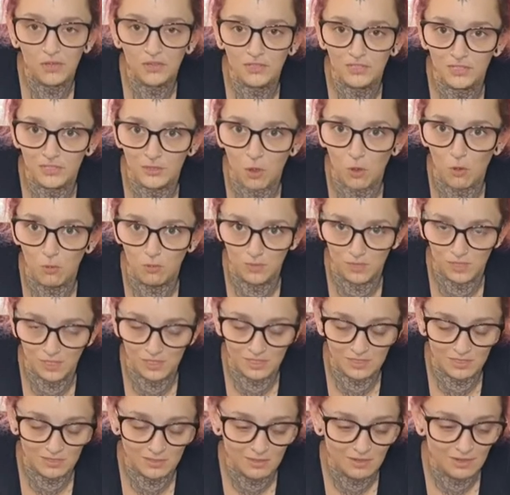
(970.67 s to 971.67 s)
a
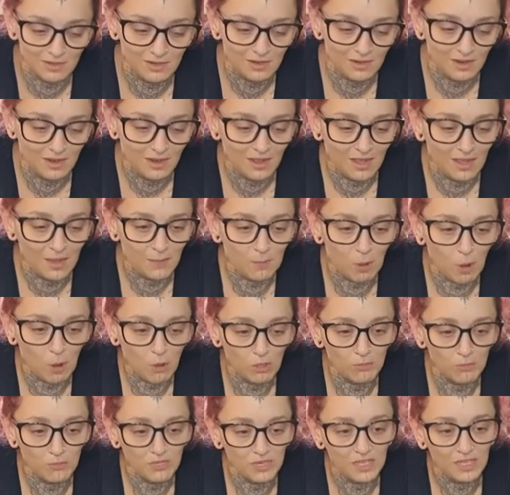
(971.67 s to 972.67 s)
sculpted a
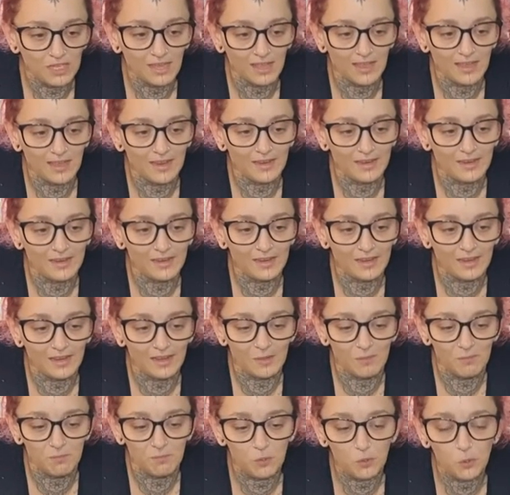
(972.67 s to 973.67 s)
polymer clay
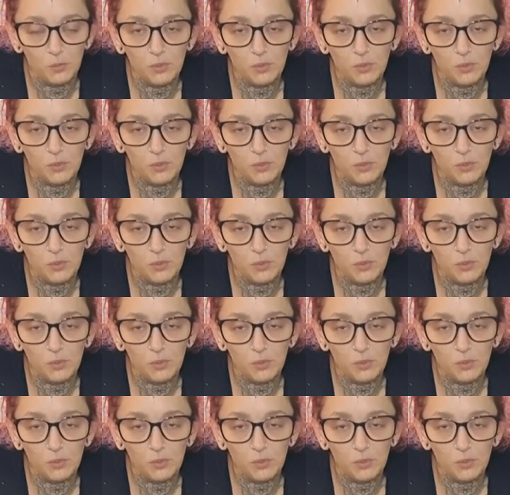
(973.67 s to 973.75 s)
uh,